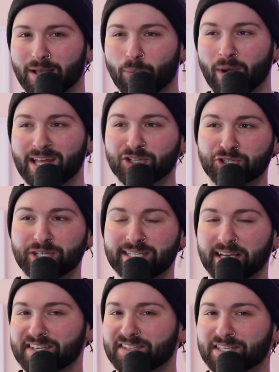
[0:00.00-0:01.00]
when she
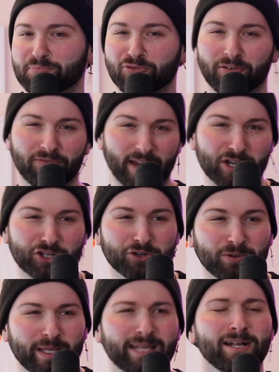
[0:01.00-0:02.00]
does this
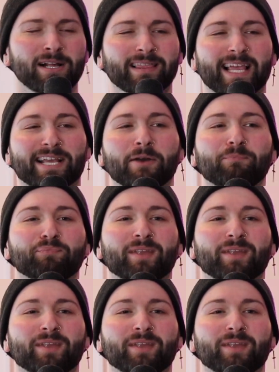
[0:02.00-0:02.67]
professionally. Like,